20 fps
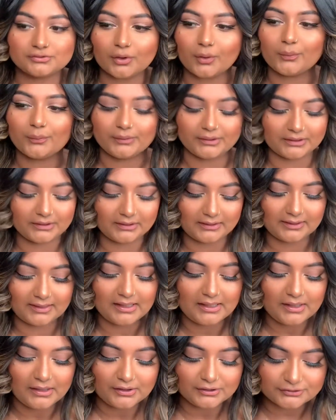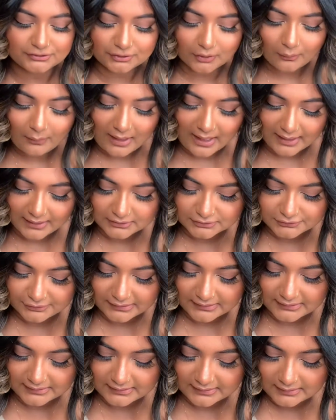good, so
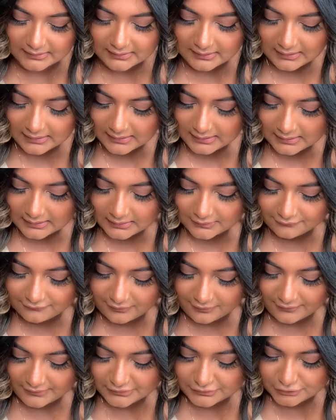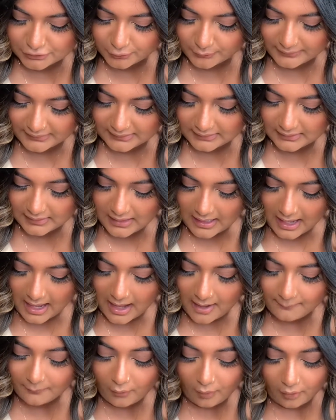hydrated, very dewy.
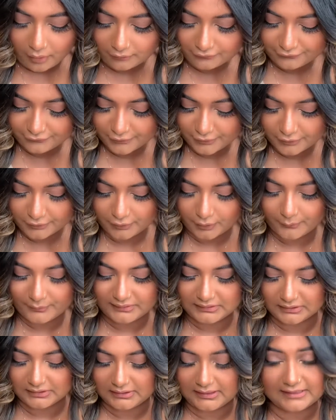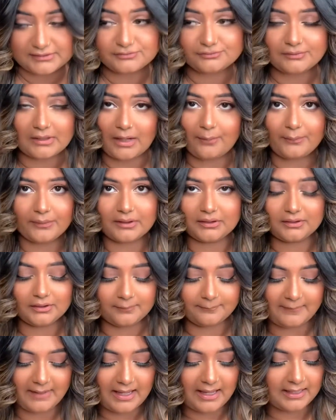I'm all for a glowy look. I do not want to look
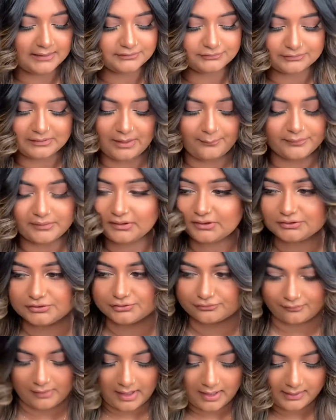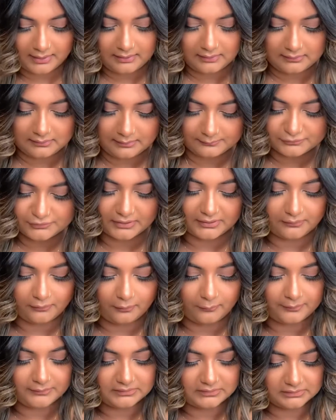matte. I do not want to look dry. I'm trying to
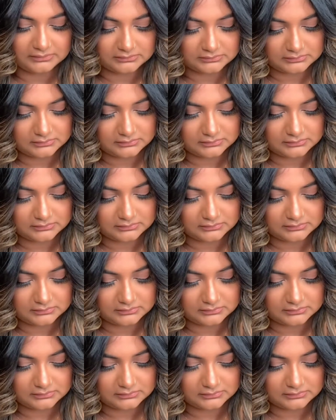open this